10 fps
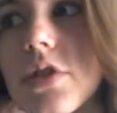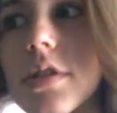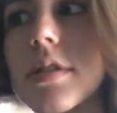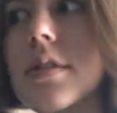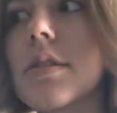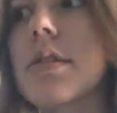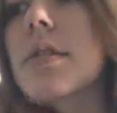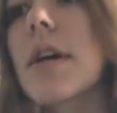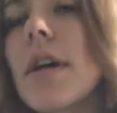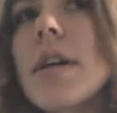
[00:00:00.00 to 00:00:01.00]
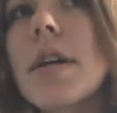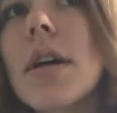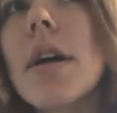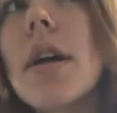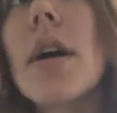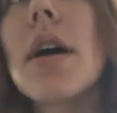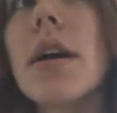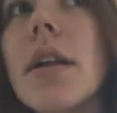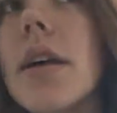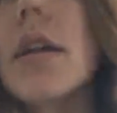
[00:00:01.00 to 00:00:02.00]
just like
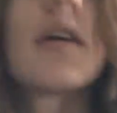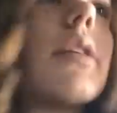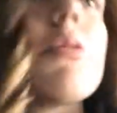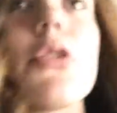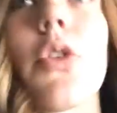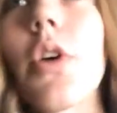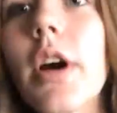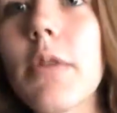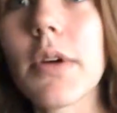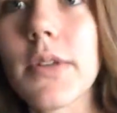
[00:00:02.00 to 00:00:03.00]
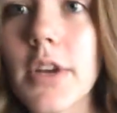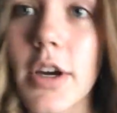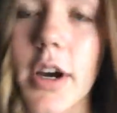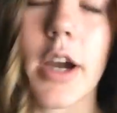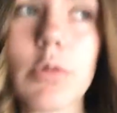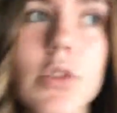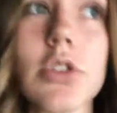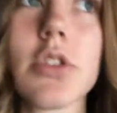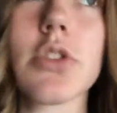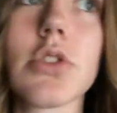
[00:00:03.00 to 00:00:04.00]
before I went there, I was
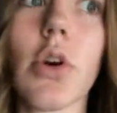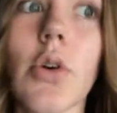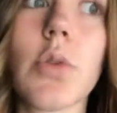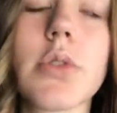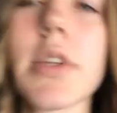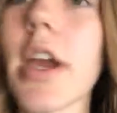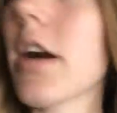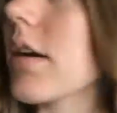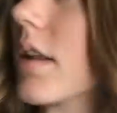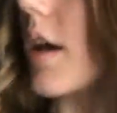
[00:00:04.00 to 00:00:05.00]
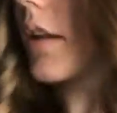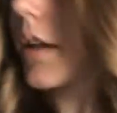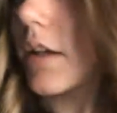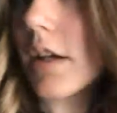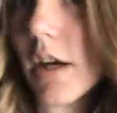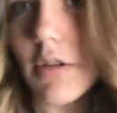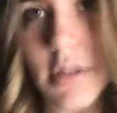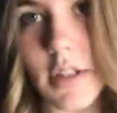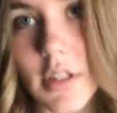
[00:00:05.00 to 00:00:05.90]
just so scared that like I was